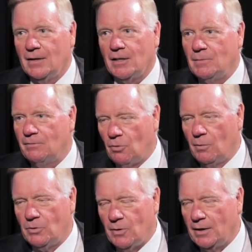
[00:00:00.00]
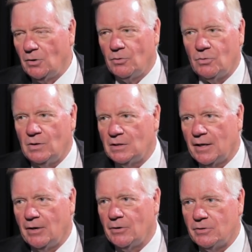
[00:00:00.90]
Because before we were trying to go through these
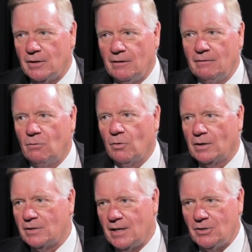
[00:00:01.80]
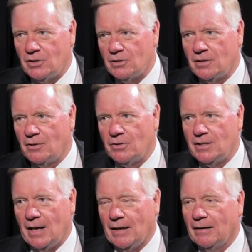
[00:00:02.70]
layers of organizations and
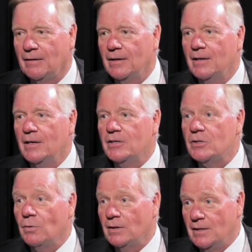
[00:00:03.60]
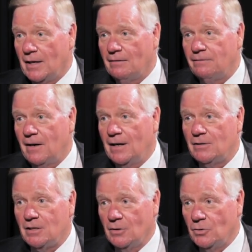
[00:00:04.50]
understanding it. Mm. So we identified a
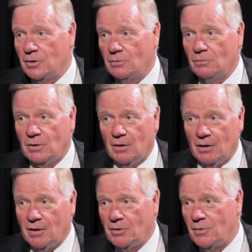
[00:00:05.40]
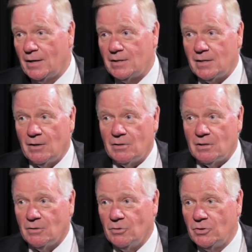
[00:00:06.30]
solution, we called our direct sales
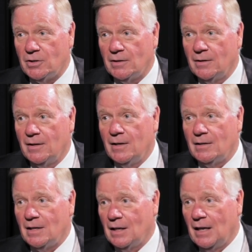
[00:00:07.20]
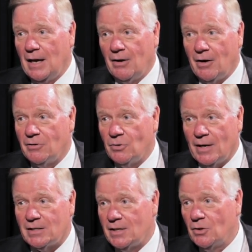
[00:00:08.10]
solution that allowed our
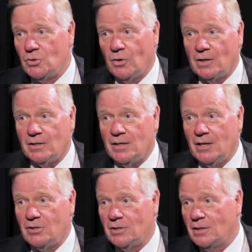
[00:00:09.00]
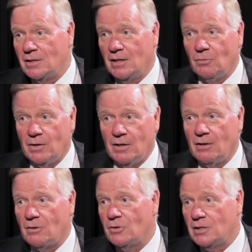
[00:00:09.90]
direct sales organization to get rid of the
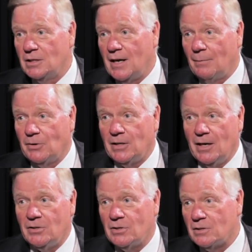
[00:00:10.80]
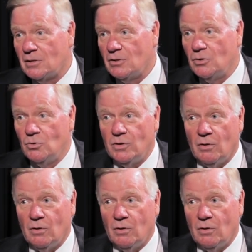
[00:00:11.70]
13 applications and do it